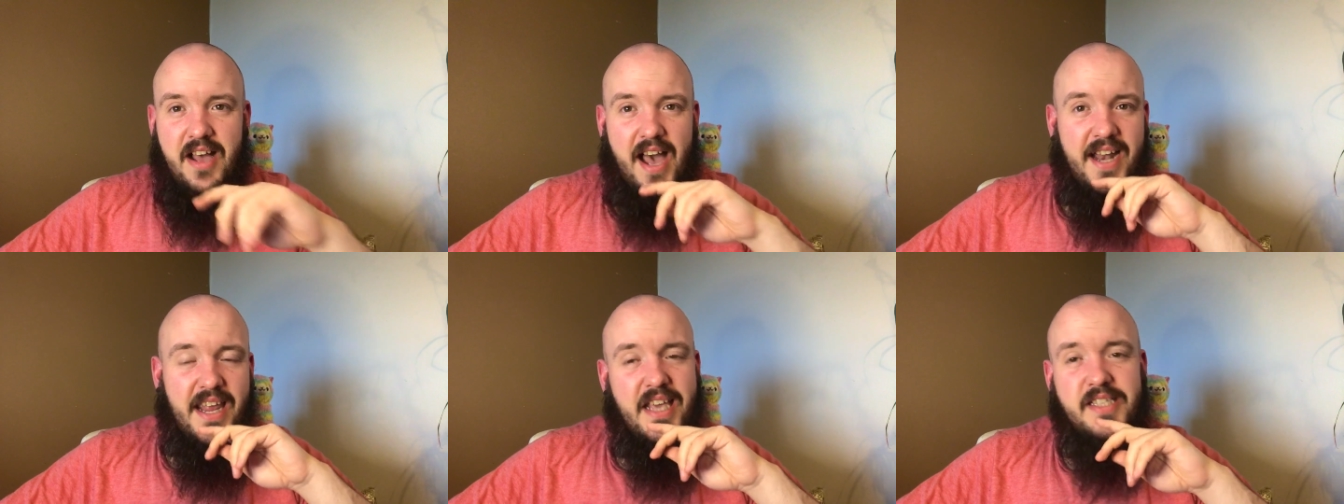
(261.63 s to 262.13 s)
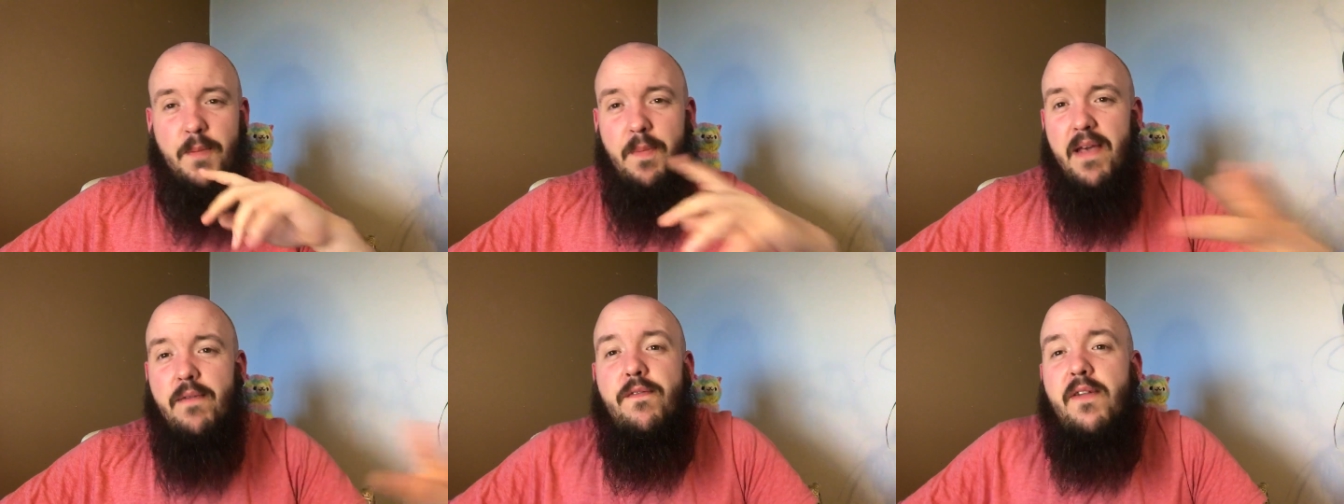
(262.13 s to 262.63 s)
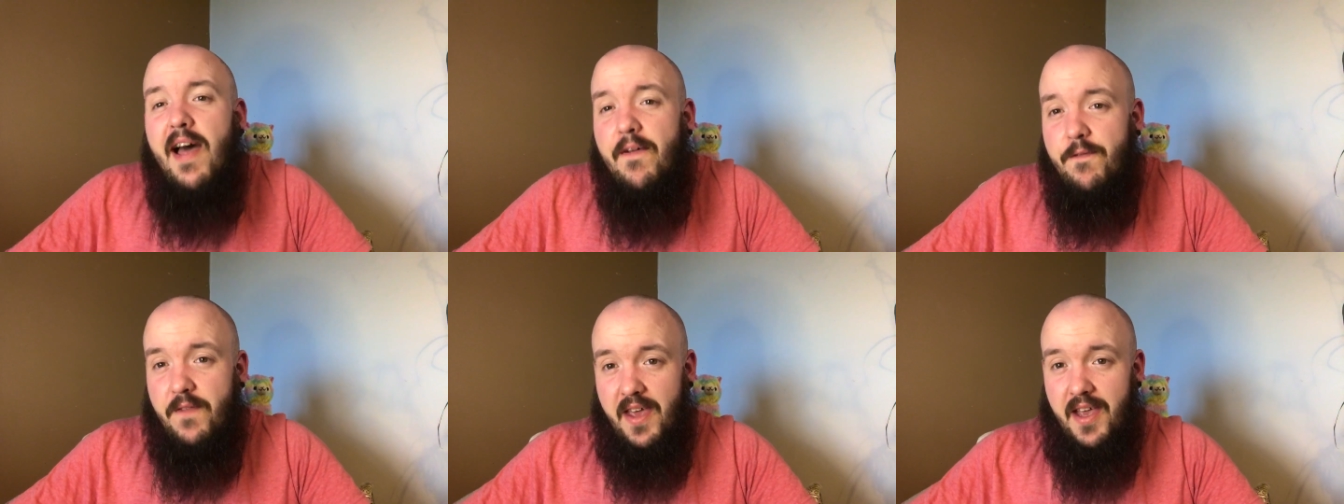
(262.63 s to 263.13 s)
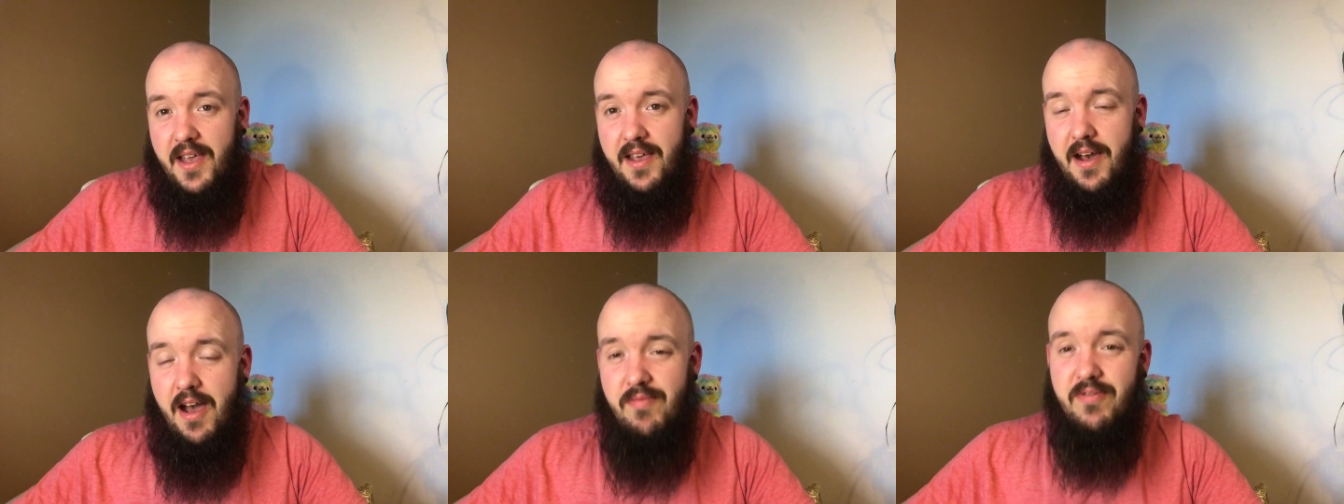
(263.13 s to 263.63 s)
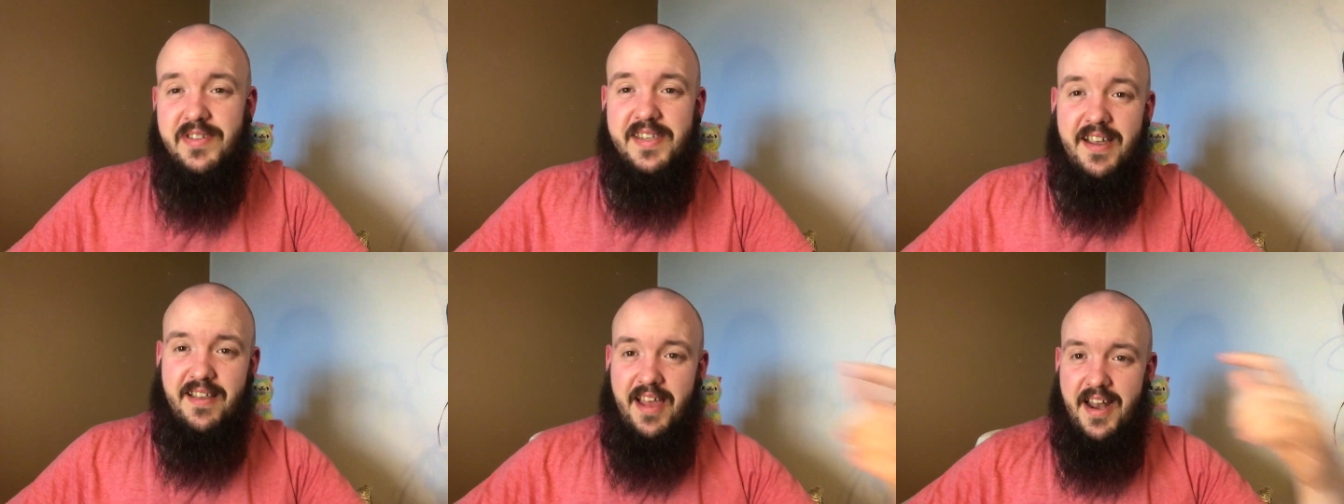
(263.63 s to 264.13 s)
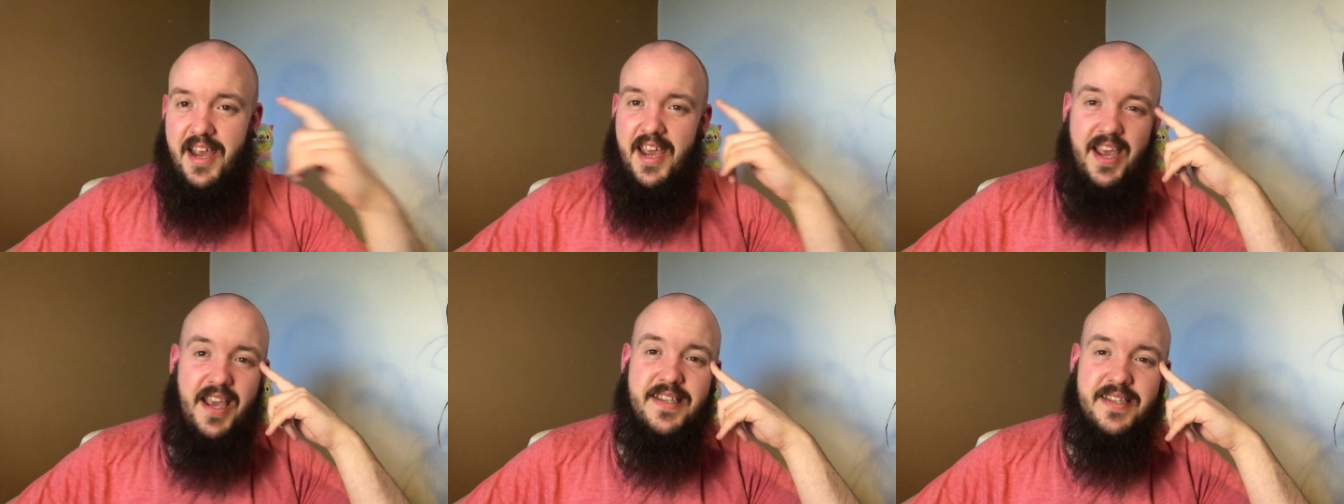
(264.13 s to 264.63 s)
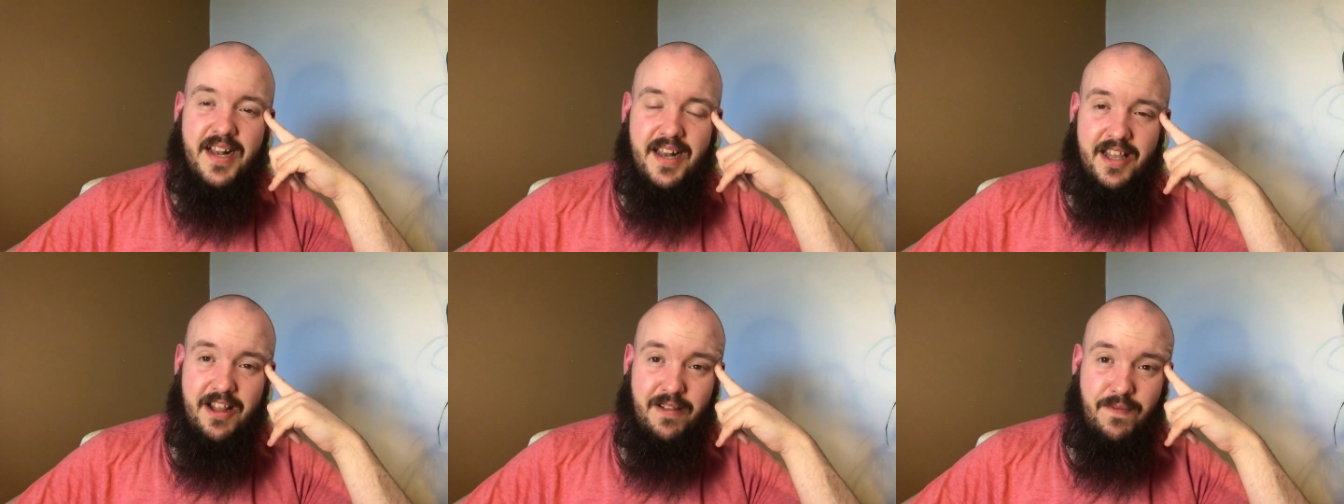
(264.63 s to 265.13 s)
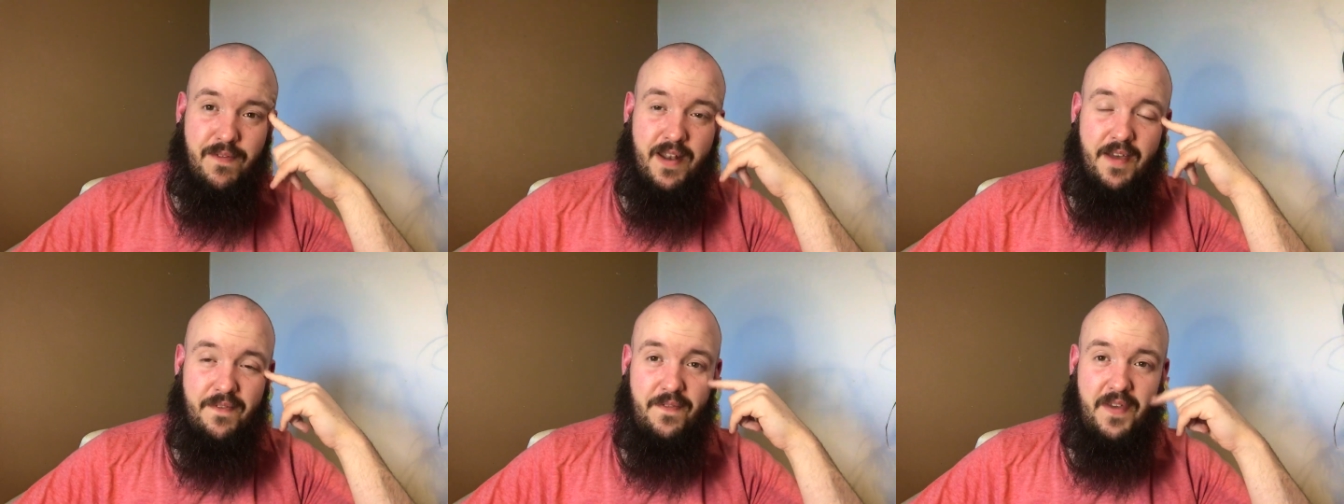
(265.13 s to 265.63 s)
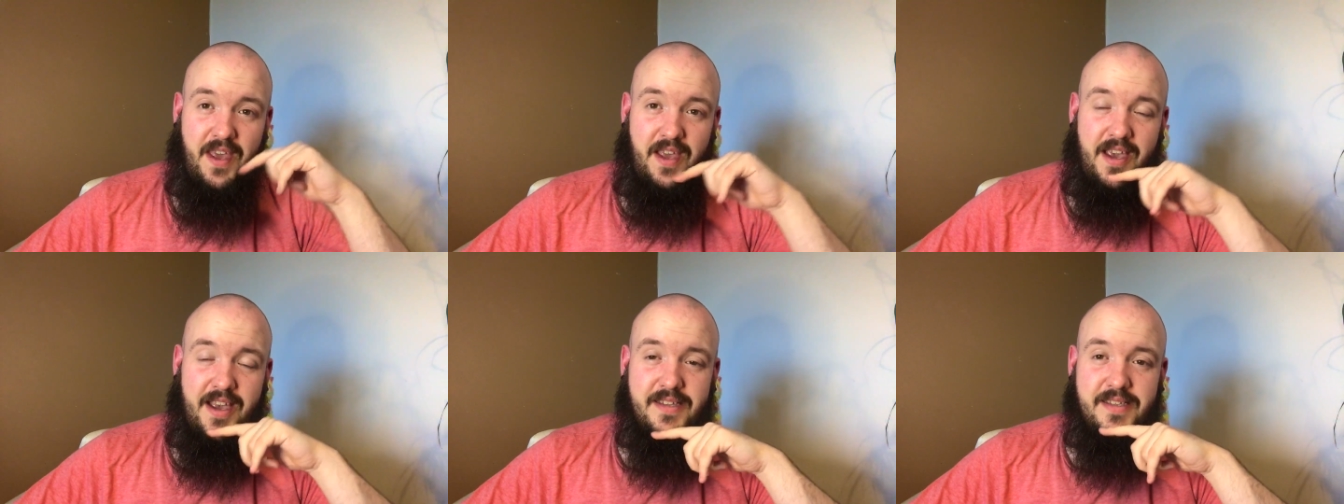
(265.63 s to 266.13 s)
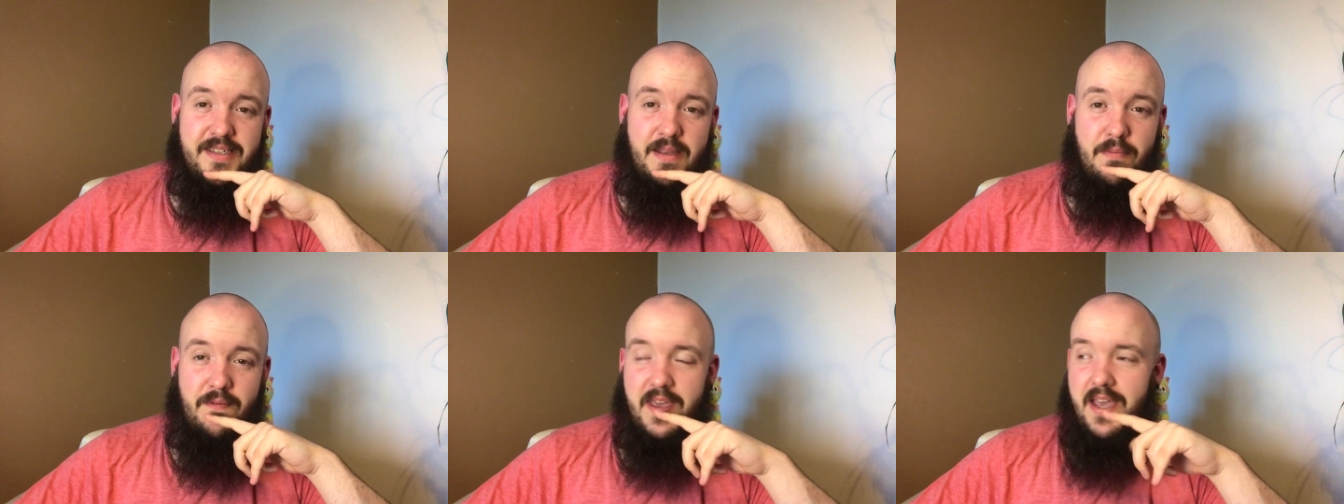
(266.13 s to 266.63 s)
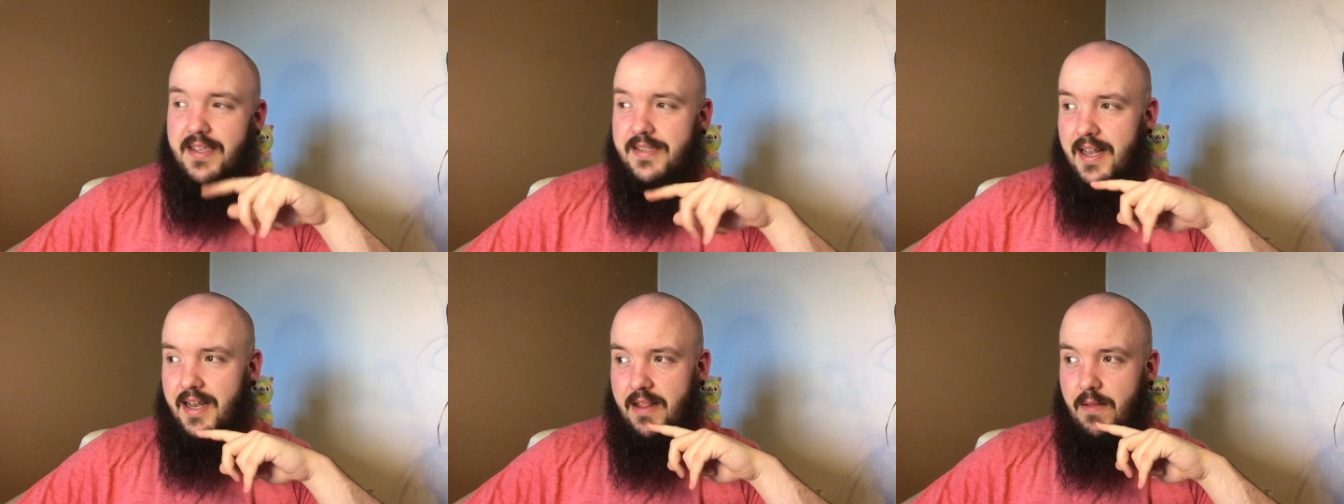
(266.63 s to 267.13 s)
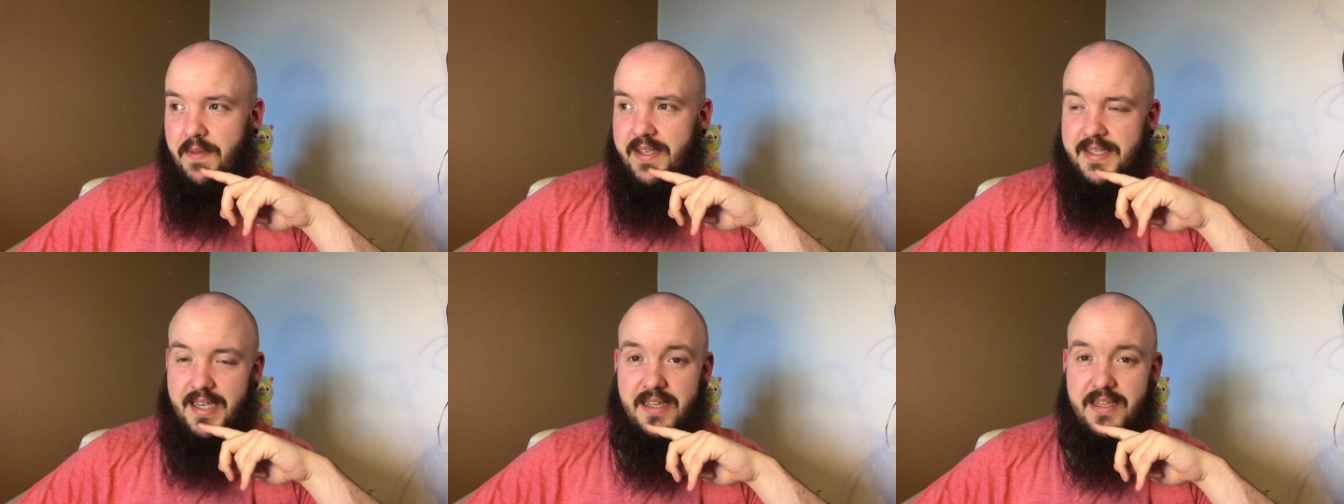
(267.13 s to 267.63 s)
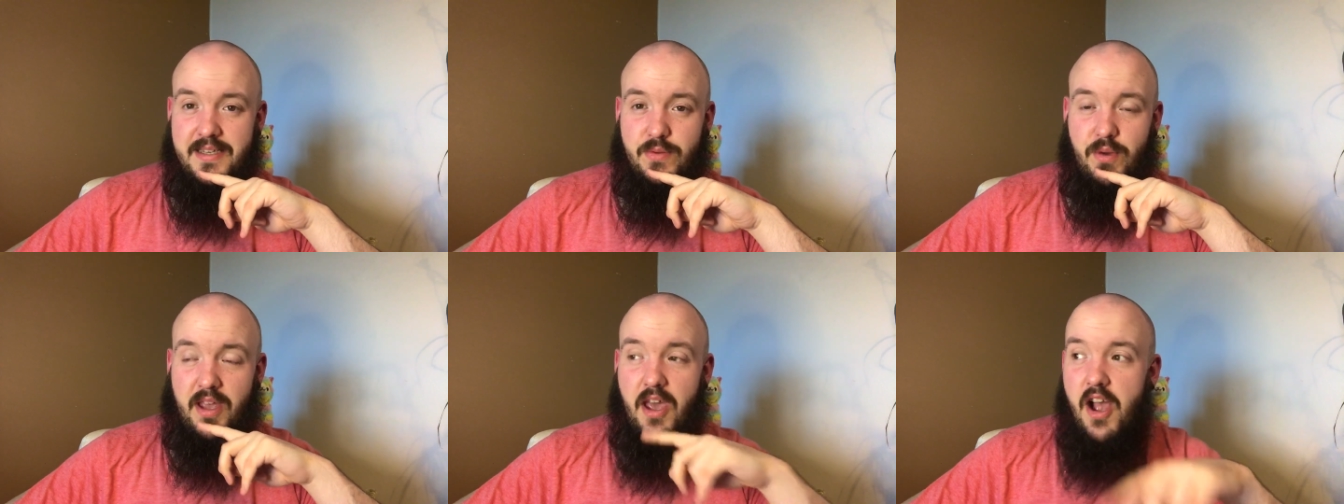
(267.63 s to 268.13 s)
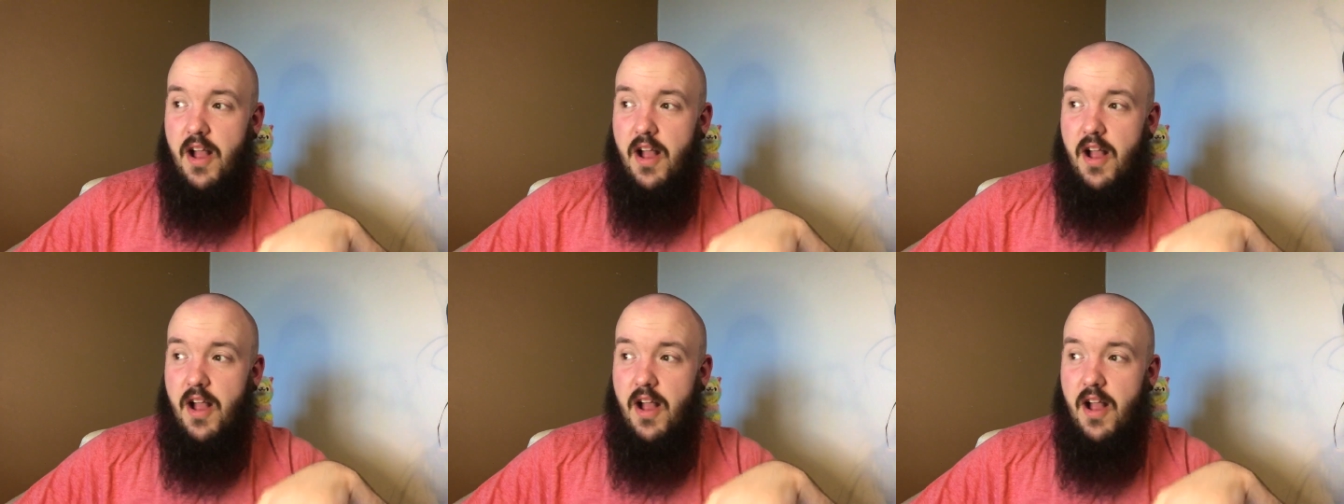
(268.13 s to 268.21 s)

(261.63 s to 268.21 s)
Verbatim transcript: And it is a bit fluffy. I will say that. It is a little fluffy. And some of it is a little bit sickly sweet.